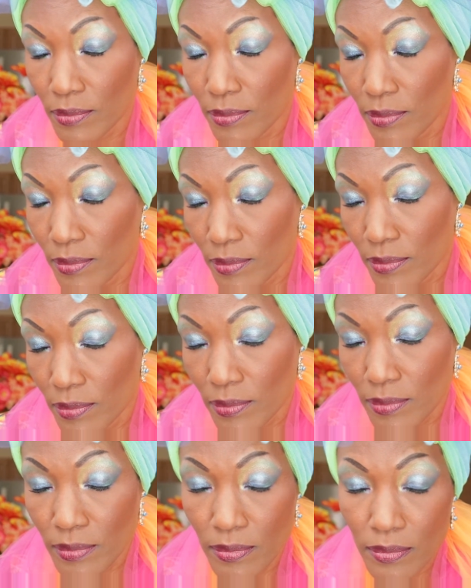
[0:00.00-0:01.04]

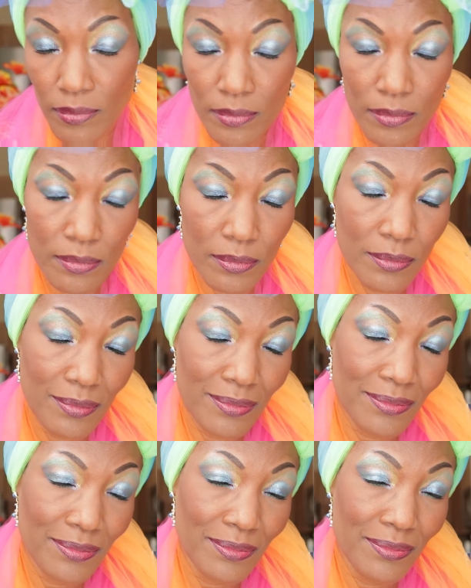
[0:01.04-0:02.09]

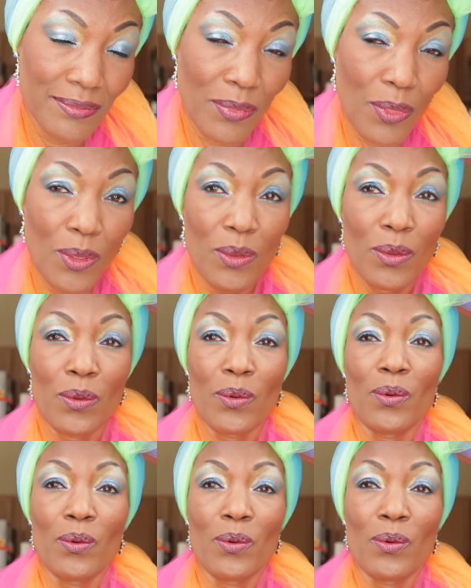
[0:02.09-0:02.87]
No one is speaking in this clip.